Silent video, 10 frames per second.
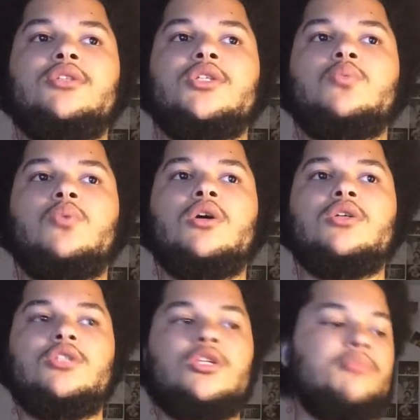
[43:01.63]
this
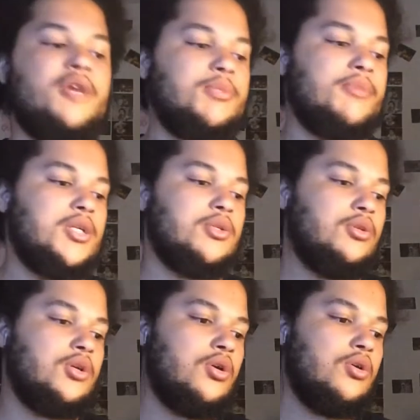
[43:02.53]
was the best match on
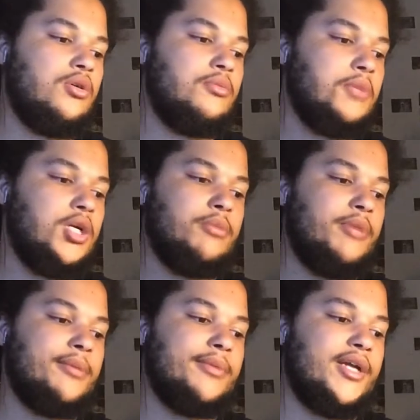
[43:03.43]
the card, Money in the
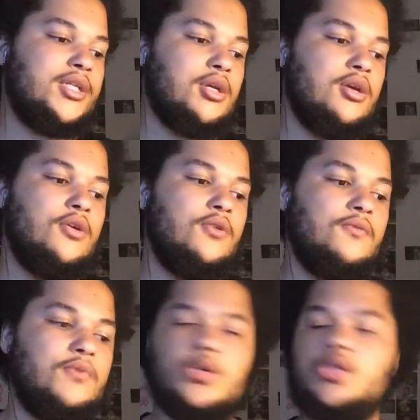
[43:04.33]
Bank match.
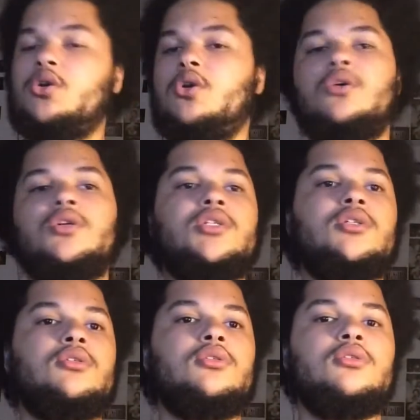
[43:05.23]
4 stars,
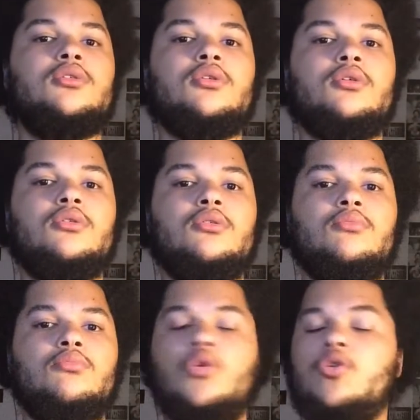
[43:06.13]

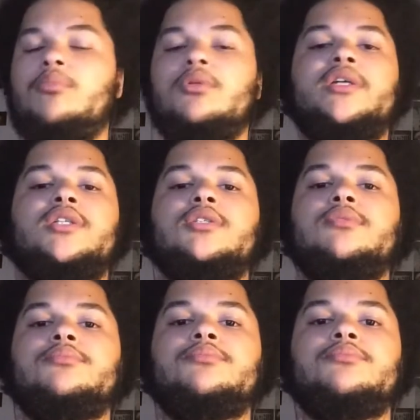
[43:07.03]
no complaints.
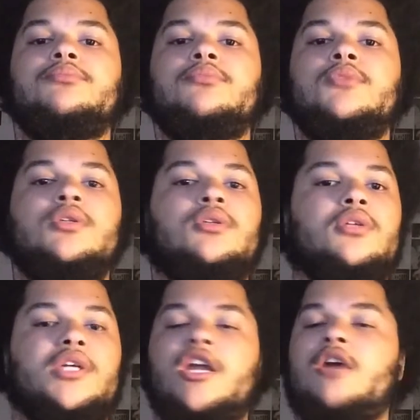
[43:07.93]

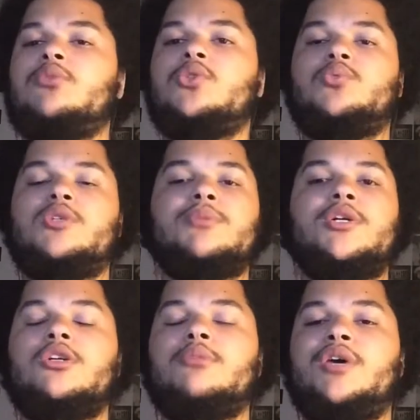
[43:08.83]
Dean Ambrose wins
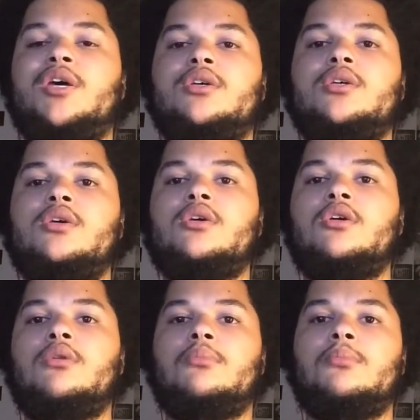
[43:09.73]
Money in the Bank.
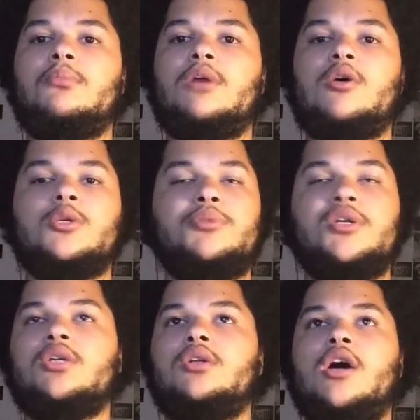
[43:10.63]
I was
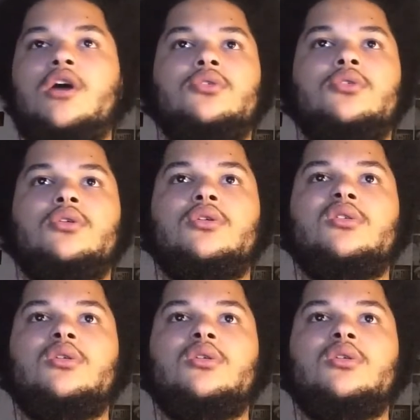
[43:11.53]
thinking either